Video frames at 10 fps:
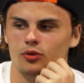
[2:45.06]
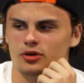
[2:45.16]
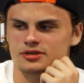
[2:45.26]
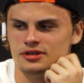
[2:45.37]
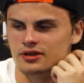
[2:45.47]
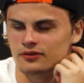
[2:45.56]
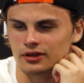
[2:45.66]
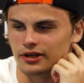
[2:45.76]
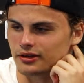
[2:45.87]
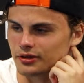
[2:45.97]
It wasn't even
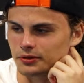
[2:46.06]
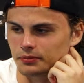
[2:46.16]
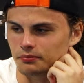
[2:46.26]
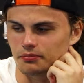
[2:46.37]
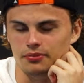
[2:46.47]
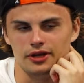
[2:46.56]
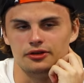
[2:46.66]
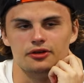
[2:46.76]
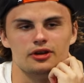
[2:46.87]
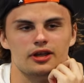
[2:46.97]
like a big
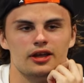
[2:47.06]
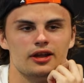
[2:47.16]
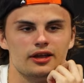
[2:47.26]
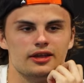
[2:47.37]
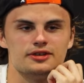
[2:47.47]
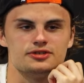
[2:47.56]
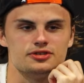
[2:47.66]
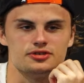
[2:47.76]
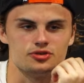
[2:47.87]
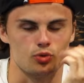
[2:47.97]
dirty hit. I guess
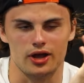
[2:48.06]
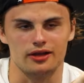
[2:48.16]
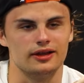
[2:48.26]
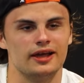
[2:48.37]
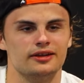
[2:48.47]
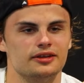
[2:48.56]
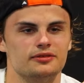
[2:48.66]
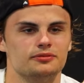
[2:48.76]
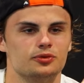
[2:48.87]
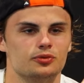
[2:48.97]
just the way I landed
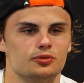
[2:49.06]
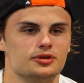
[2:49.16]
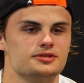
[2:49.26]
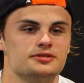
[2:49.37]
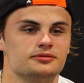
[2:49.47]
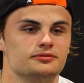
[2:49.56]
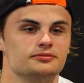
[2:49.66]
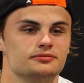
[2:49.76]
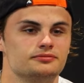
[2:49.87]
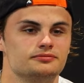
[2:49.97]
wasn't
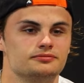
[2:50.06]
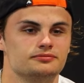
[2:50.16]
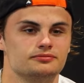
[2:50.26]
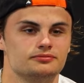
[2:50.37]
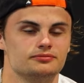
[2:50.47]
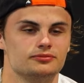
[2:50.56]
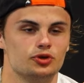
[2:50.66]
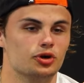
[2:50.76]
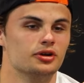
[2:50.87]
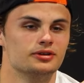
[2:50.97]

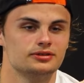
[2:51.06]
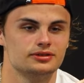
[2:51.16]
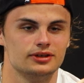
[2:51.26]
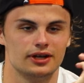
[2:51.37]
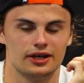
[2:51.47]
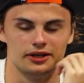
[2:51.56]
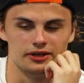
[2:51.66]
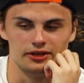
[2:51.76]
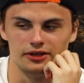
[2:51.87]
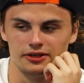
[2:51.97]
good,
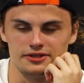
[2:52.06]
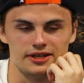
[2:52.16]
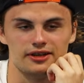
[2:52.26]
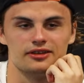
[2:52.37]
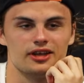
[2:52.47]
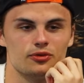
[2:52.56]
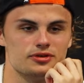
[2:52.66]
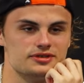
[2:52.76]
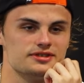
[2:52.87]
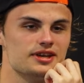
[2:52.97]
and the second time
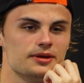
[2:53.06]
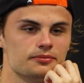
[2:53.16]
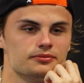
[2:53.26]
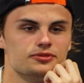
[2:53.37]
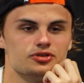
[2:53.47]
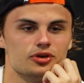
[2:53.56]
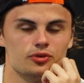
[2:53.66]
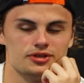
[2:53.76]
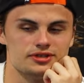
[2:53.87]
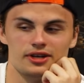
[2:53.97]
was the same. So it
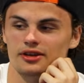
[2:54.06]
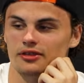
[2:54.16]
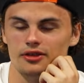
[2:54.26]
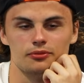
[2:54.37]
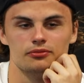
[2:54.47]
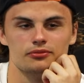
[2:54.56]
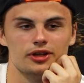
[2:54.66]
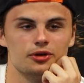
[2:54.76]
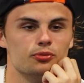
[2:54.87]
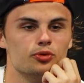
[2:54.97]
wasn't anything
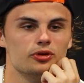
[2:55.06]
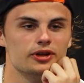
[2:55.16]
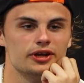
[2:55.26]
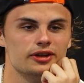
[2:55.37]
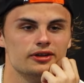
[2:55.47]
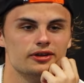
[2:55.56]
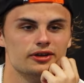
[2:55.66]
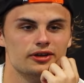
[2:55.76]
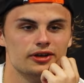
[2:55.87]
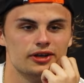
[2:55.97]
like a brutal hit,
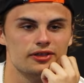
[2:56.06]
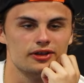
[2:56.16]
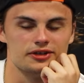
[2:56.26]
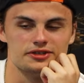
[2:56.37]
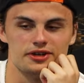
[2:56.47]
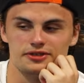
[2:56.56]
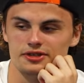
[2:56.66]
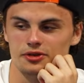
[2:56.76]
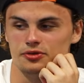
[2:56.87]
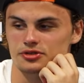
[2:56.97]
anything
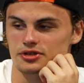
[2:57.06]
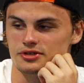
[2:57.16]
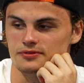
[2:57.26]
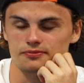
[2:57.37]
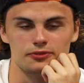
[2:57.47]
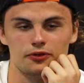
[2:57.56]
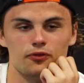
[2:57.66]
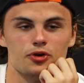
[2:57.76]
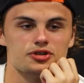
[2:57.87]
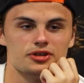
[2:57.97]
disgusting. It was just
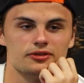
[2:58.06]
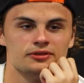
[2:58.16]
unfortunate.